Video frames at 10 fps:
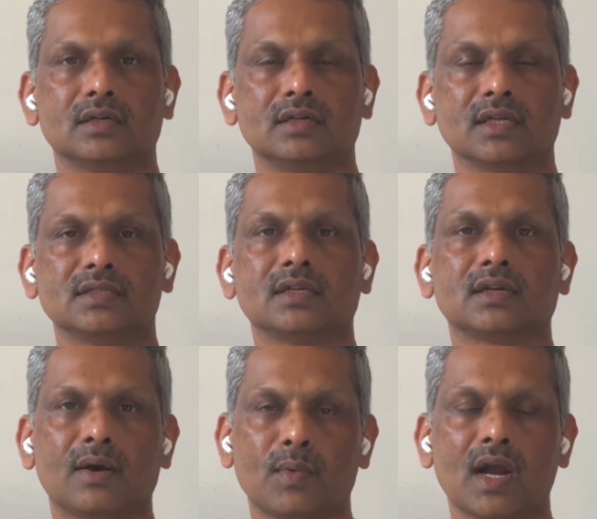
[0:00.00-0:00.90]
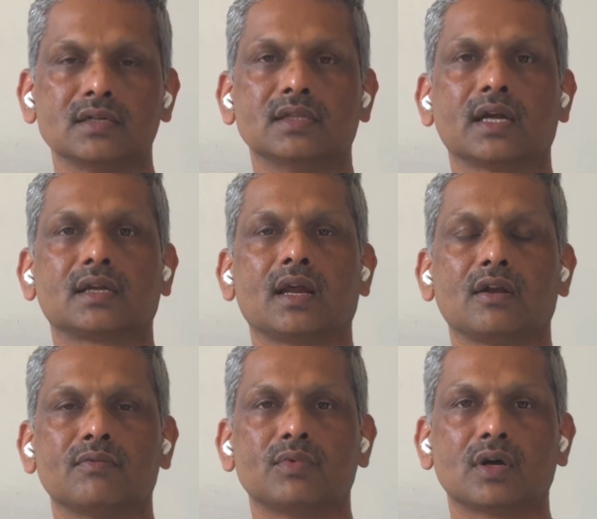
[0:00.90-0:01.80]
doesn't command that kind
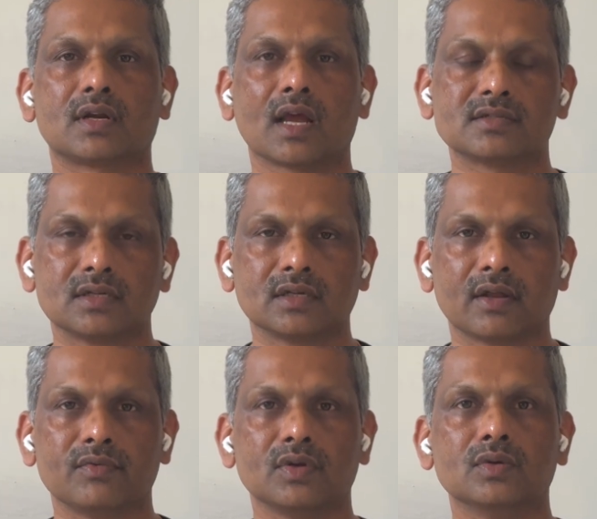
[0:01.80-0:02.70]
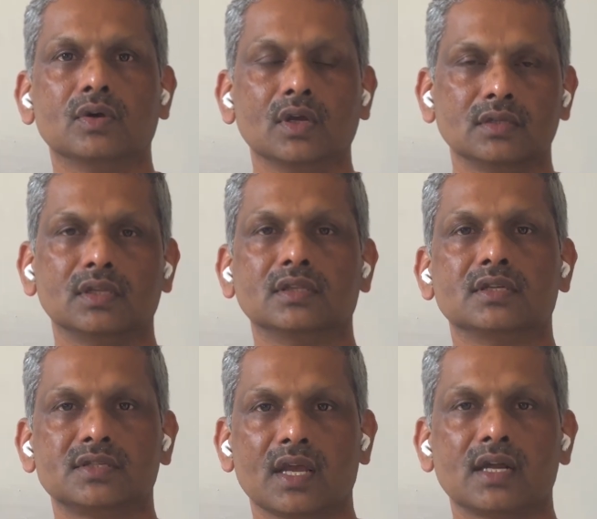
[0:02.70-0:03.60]
of broadcasting revenue, then the
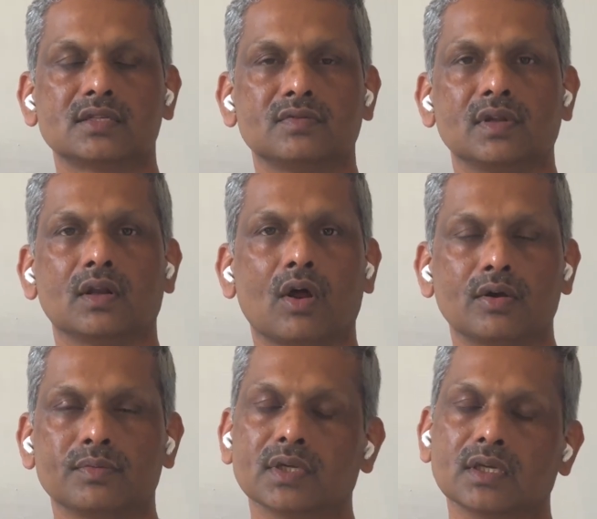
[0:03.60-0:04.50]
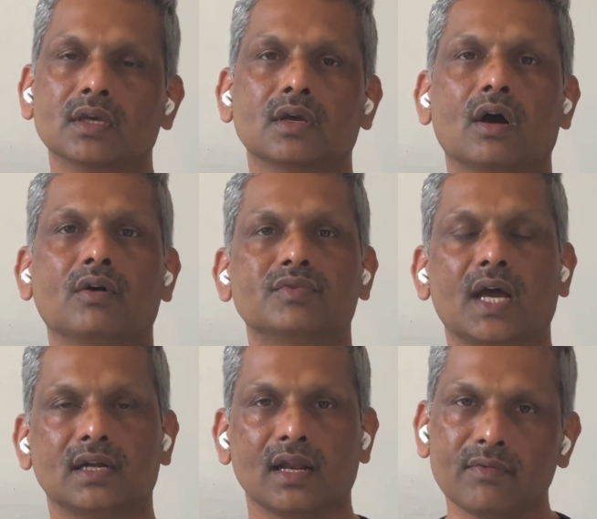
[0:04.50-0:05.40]
shares will not be of
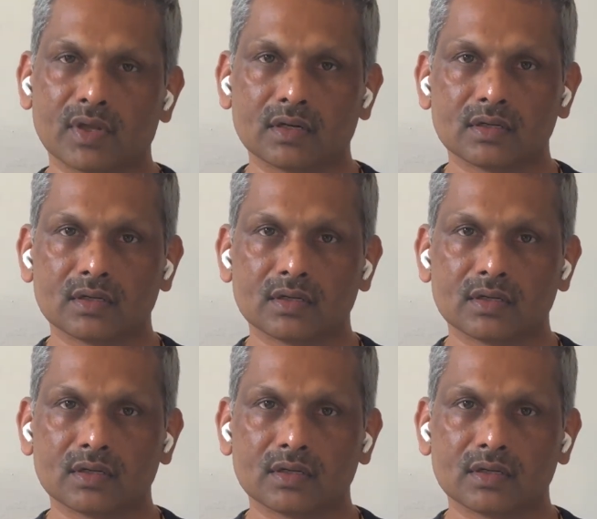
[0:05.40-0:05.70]
that level.